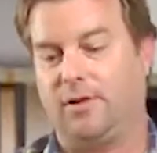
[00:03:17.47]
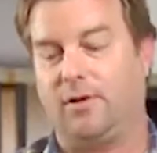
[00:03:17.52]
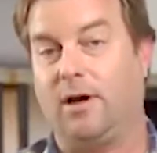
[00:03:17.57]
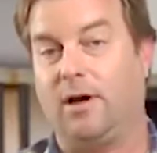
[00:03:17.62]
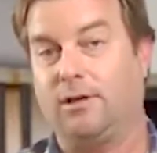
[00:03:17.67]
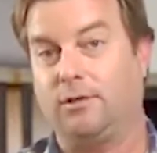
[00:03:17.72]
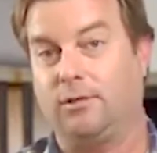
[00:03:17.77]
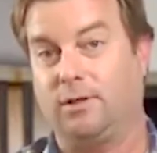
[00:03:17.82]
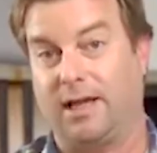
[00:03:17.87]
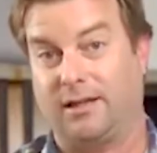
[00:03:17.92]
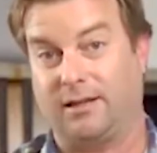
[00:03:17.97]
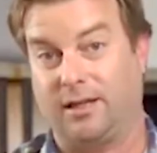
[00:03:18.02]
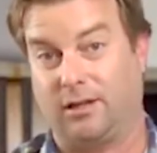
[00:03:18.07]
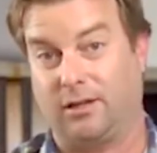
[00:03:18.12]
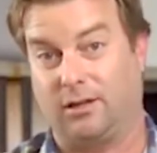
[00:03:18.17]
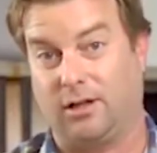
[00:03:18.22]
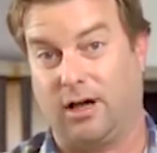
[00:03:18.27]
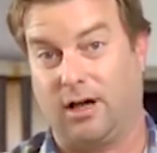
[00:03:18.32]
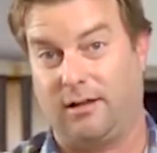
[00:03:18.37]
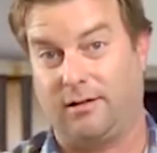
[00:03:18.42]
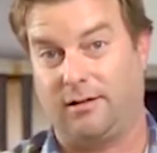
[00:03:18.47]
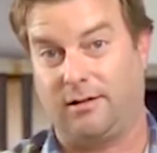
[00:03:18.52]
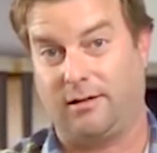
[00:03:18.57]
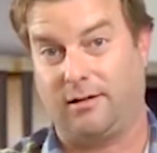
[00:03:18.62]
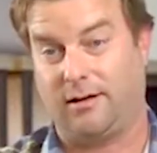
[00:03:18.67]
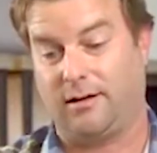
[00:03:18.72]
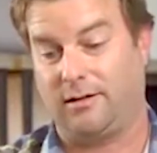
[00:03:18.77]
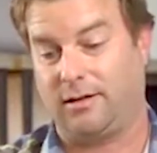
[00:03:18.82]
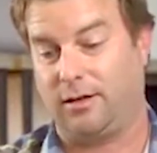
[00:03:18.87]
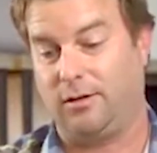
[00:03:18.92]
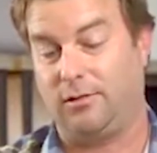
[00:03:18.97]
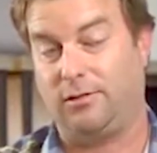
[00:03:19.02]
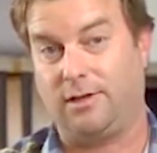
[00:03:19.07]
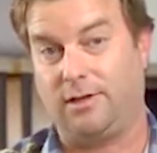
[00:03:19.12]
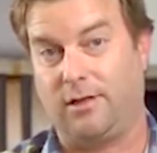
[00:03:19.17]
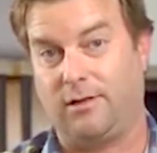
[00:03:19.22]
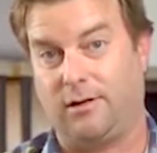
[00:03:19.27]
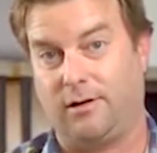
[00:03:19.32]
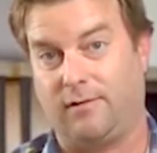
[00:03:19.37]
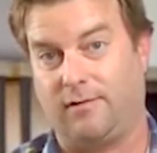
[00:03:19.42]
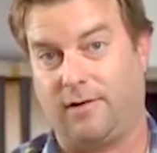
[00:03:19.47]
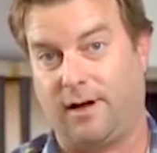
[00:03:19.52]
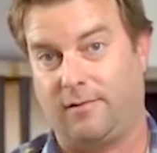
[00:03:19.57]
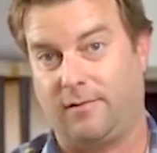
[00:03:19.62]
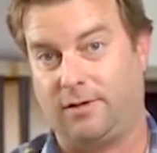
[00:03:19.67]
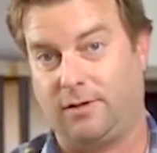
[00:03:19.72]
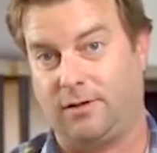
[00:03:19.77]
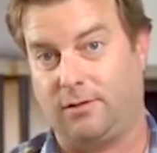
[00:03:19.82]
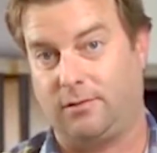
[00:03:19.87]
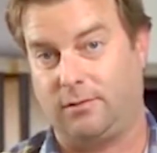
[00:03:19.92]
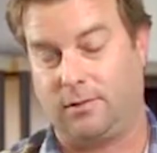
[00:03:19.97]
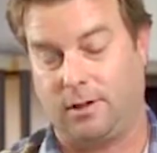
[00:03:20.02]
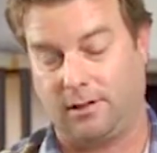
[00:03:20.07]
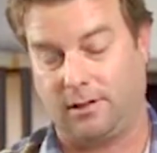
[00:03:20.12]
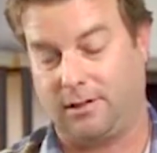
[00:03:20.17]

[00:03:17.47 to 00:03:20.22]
though I do like the cloth on the QC35-2 a